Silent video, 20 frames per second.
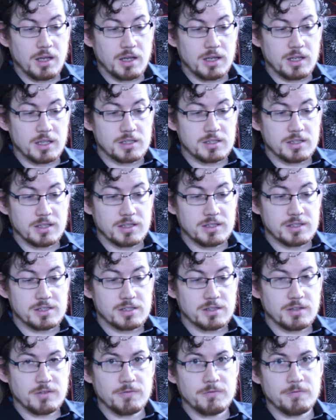It
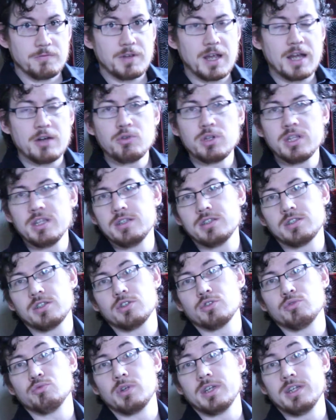is very easy
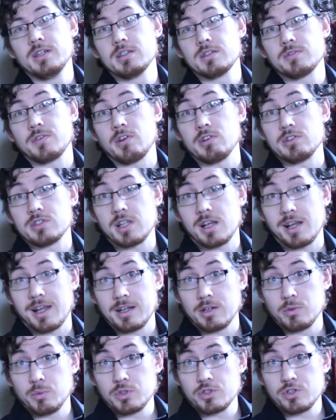to read as far as the
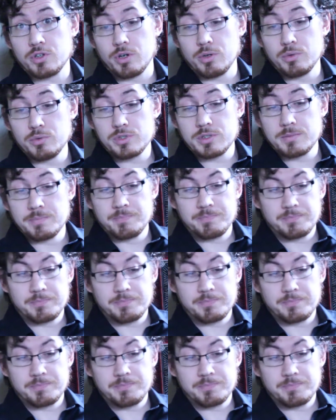language goes.